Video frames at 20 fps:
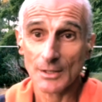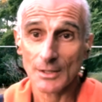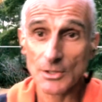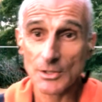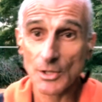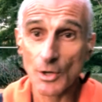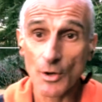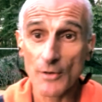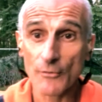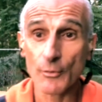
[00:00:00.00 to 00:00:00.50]

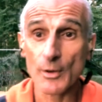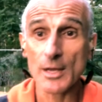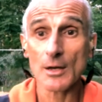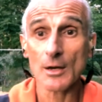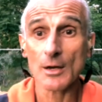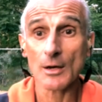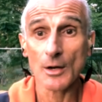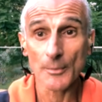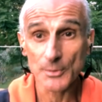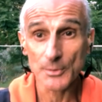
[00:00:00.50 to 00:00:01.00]
So if we
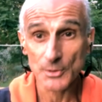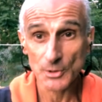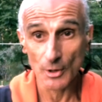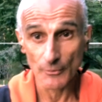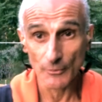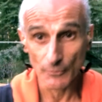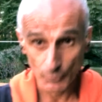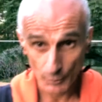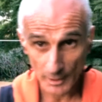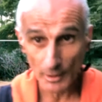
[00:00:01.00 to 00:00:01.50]

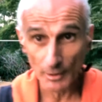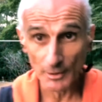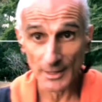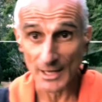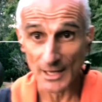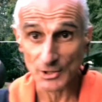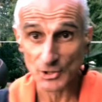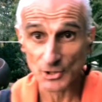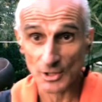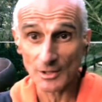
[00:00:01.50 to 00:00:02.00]
observe real
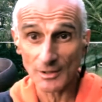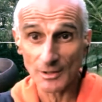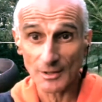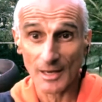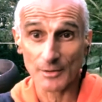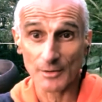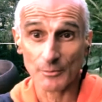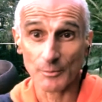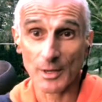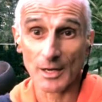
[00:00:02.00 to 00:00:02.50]
nature
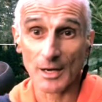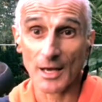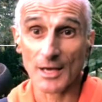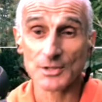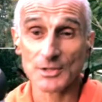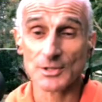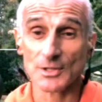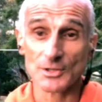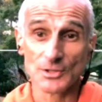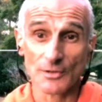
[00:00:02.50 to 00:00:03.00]
and
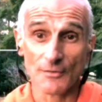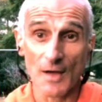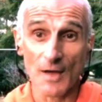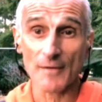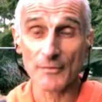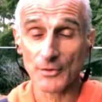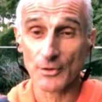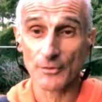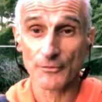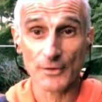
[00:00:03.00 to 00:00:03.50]
realize that
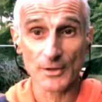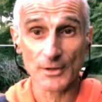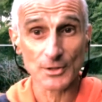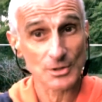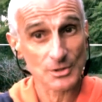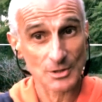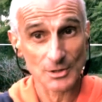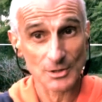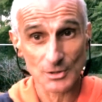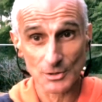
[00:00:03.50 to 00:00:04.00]
survival of the
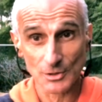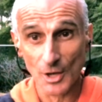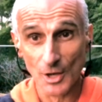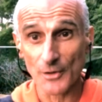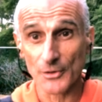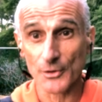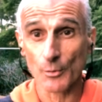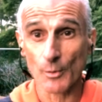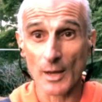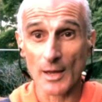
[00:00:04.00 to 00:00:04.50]
fittest is
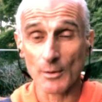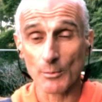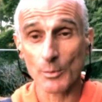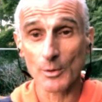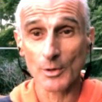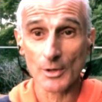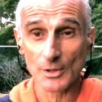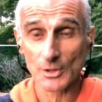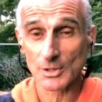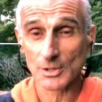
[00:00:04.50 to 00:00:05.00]
not the way it
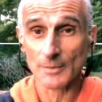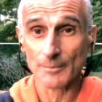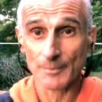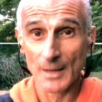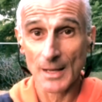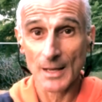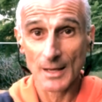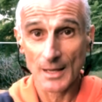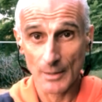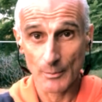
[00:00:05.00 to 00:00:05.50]
works,
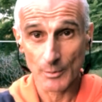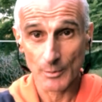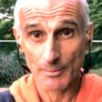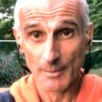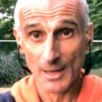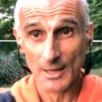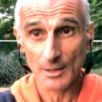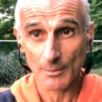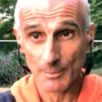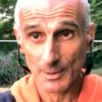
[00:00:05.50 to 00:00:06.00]
it would
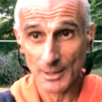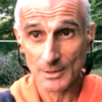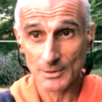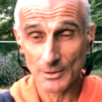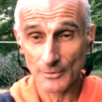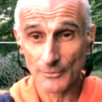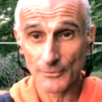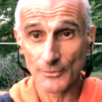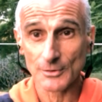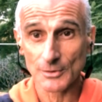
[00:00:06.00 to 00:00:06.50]
make a big
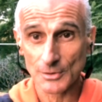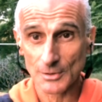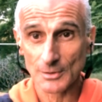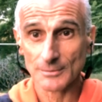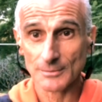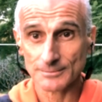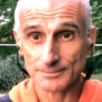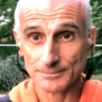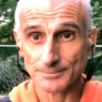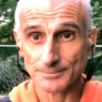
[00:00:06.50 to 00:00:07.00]
difference.